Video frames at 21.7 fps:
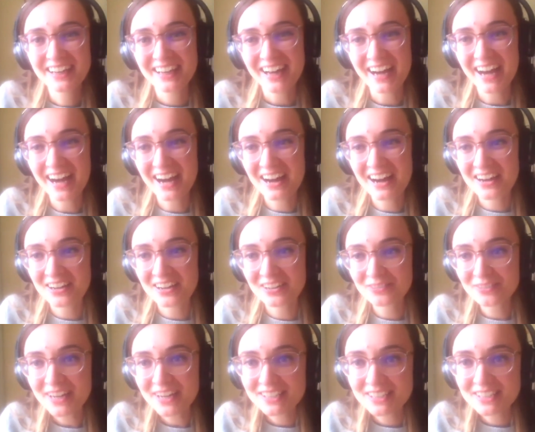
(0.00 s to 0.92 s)

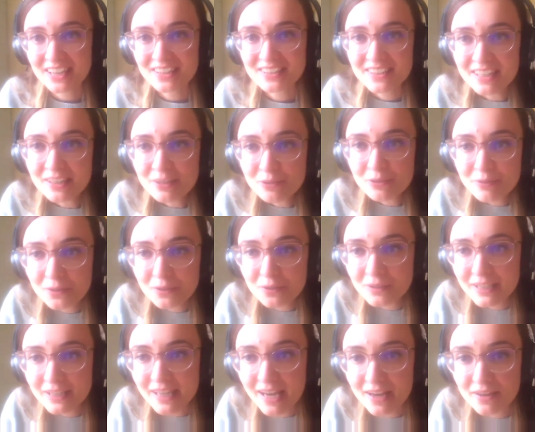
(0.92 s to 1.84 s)
Right, I think we
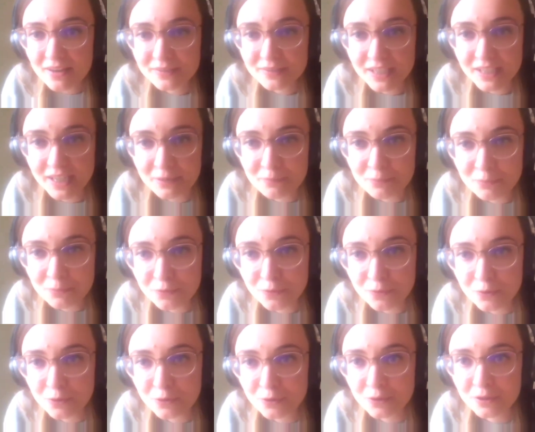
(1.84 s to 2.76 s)
only have time
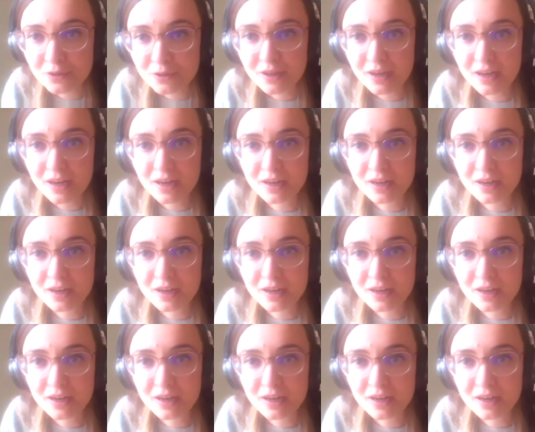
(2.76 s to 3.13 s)
for